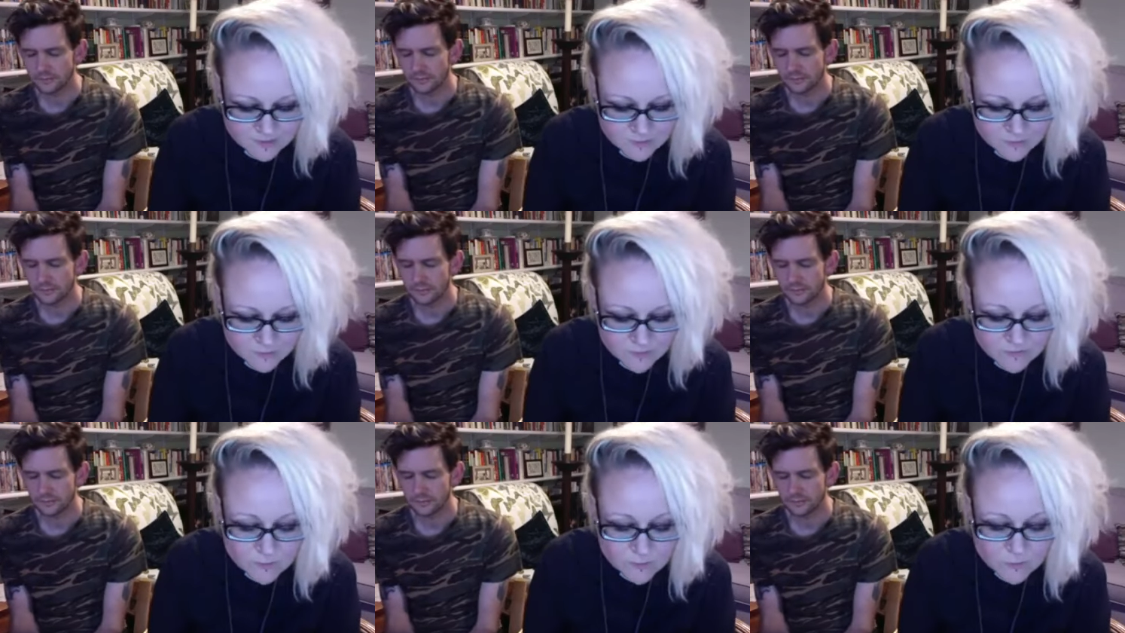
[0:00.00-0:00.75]

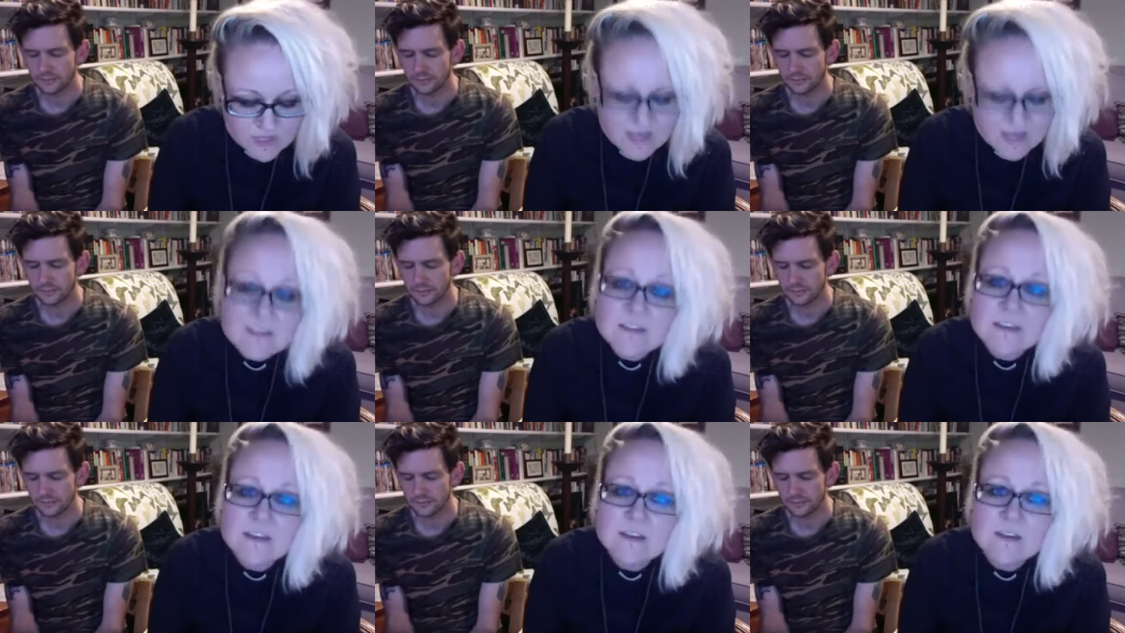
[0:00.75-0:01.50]
Speaker 1: Before the
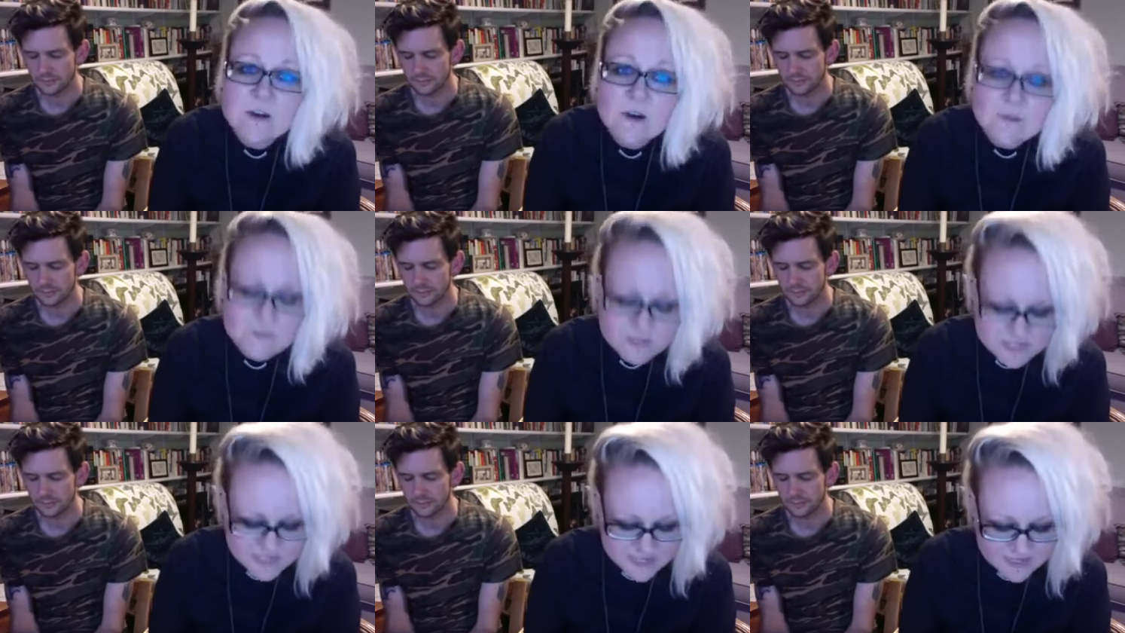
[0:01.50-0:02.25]
ending of the
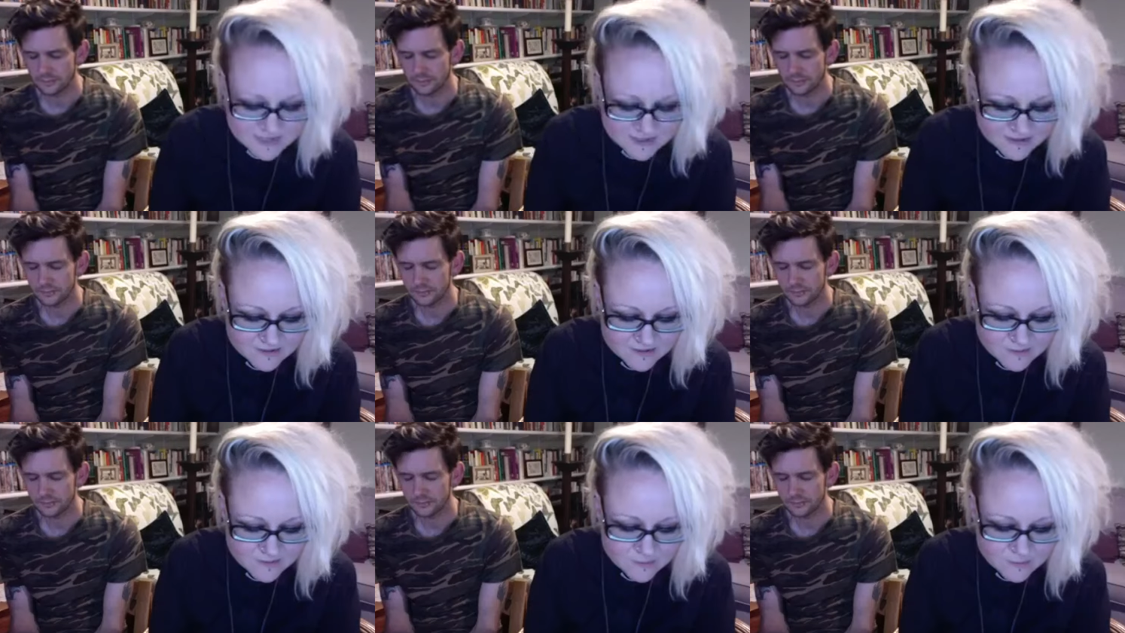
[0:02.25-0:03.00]
day,
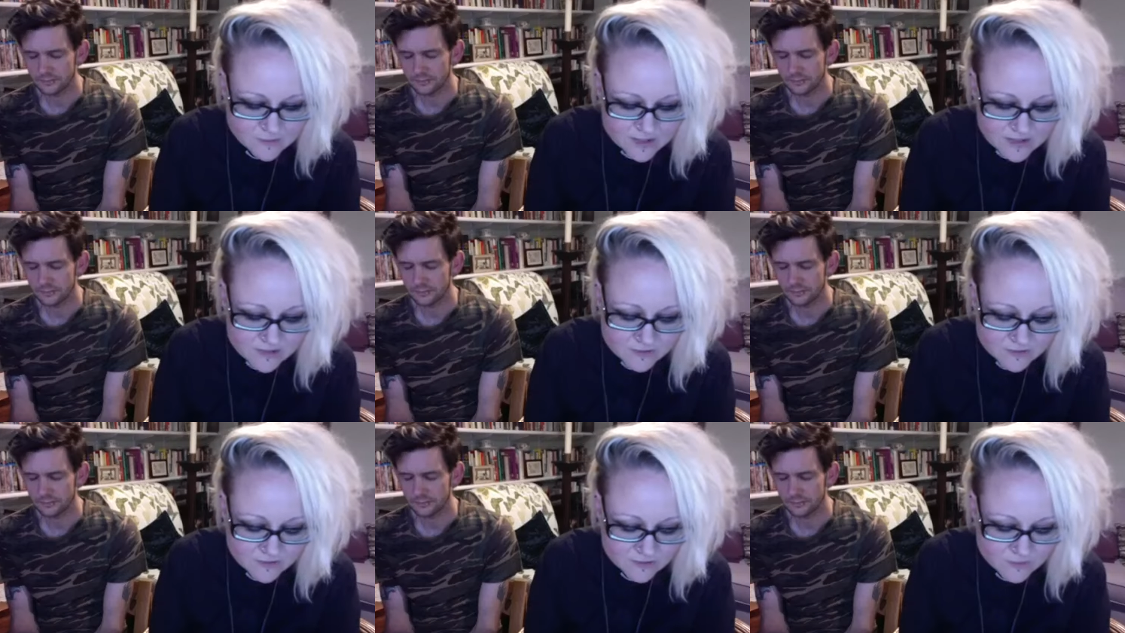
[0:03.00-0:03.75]

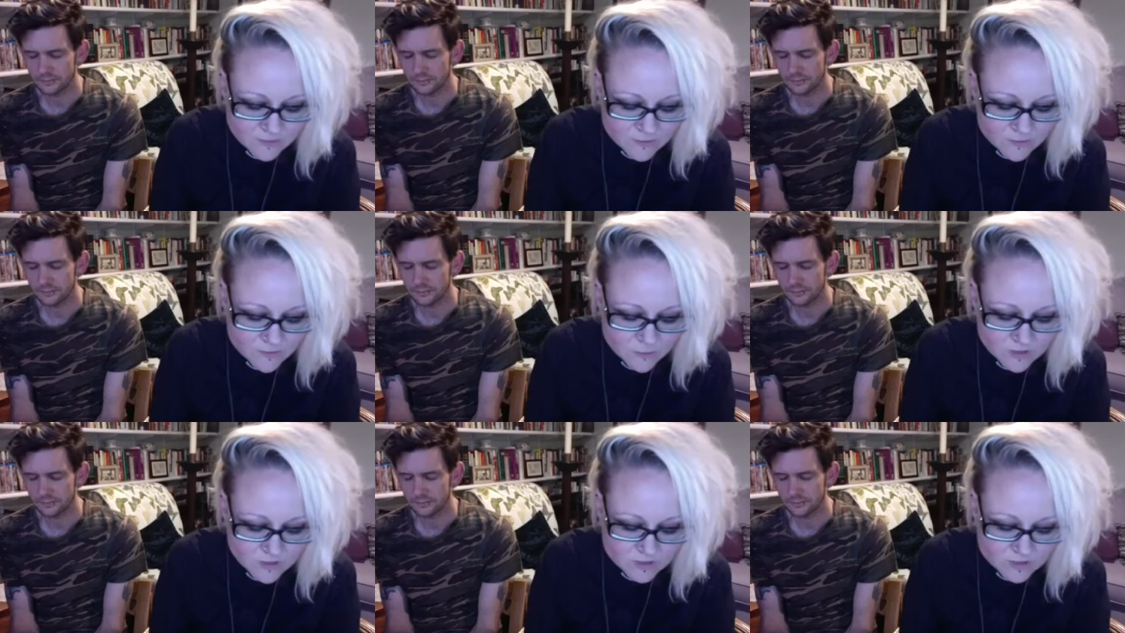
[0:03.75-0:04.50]
Creator of the
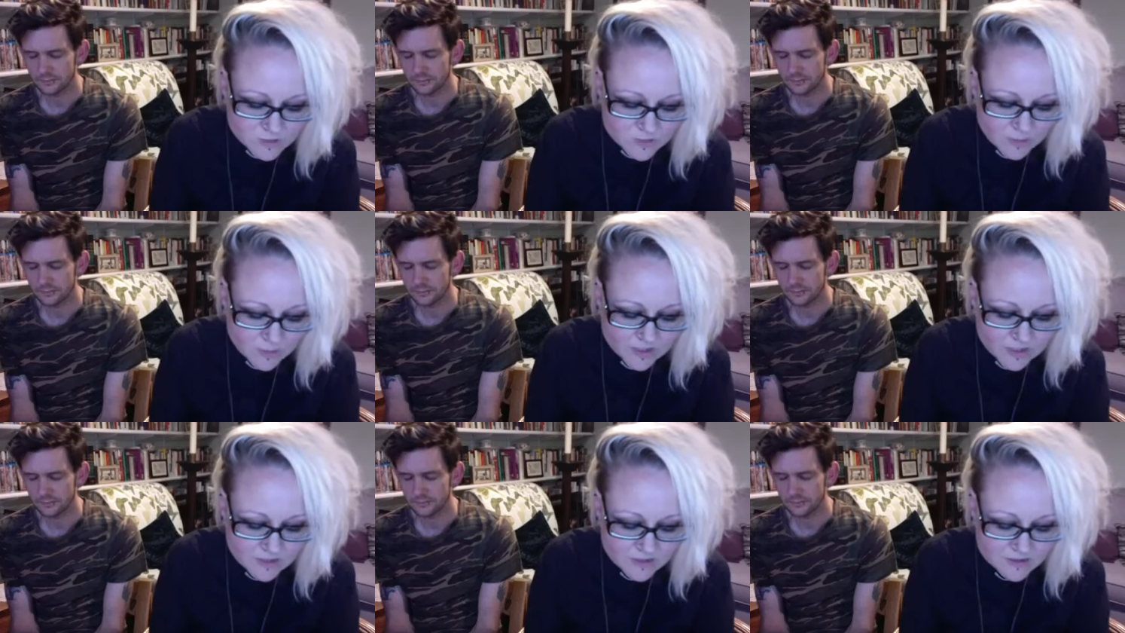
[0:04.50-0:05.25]
world, we
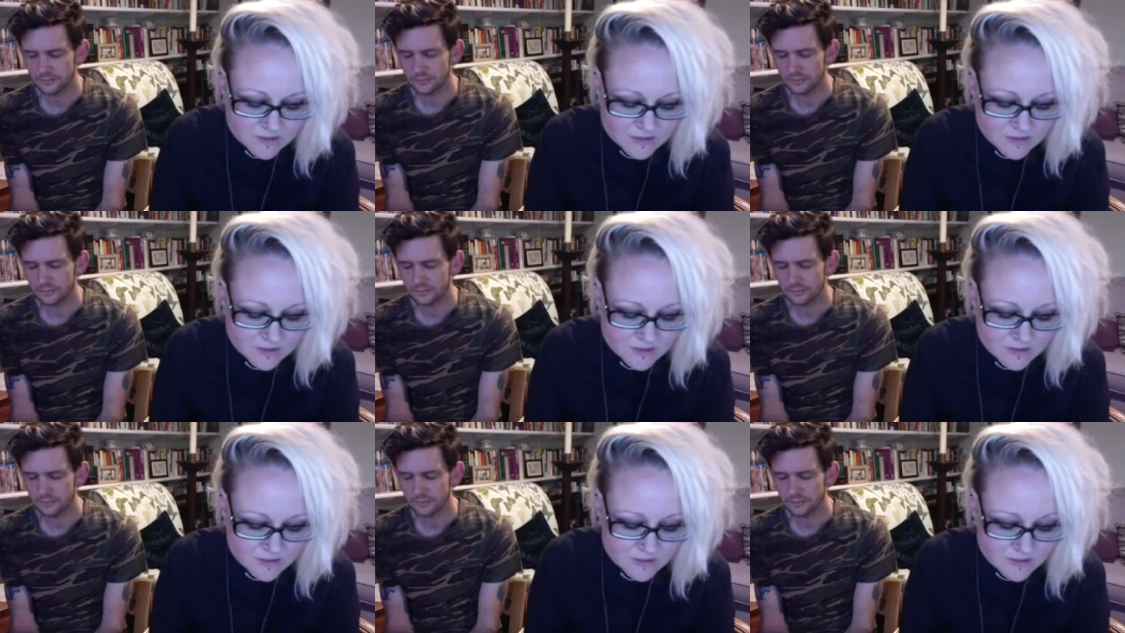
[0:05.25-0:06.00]
pray
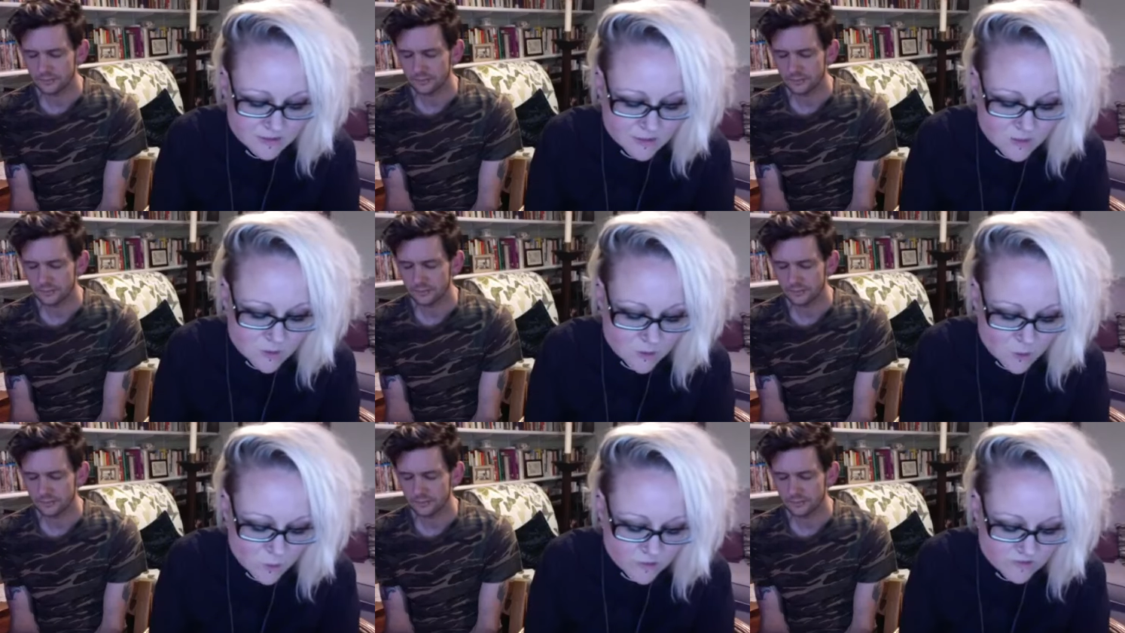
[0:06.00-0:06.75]
that you
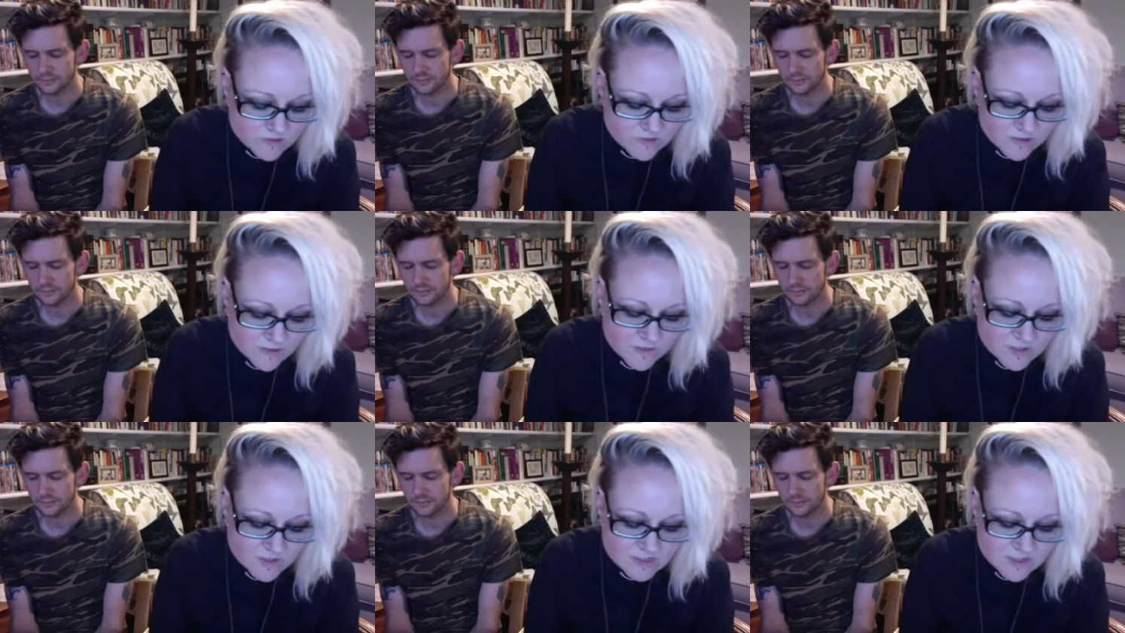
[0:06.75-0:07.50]
with
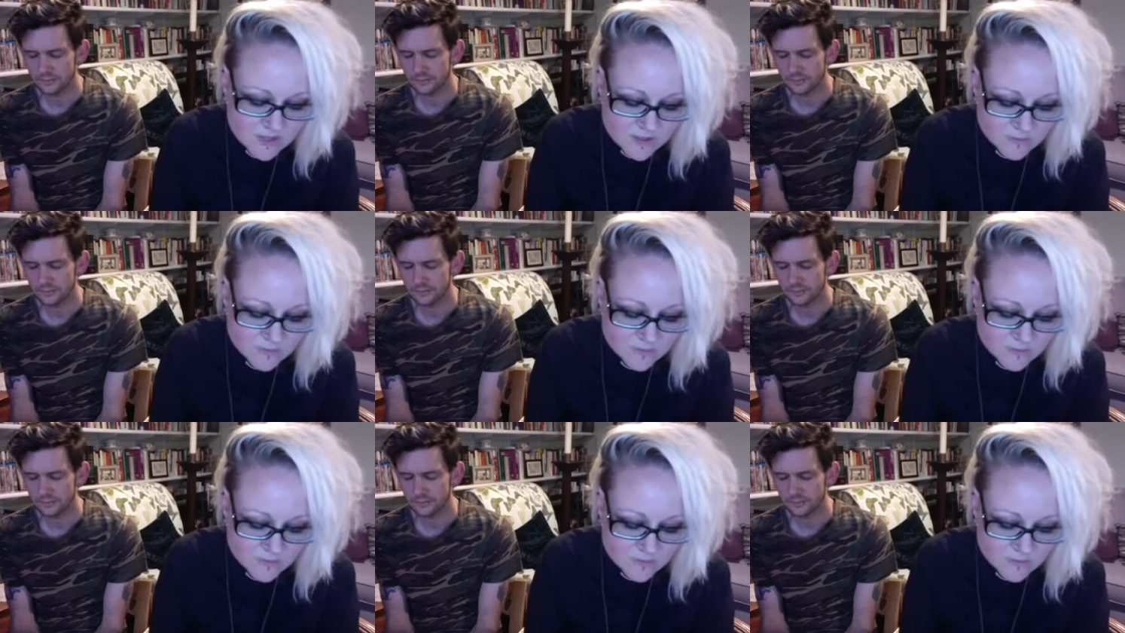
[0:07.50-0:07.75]
steadfast love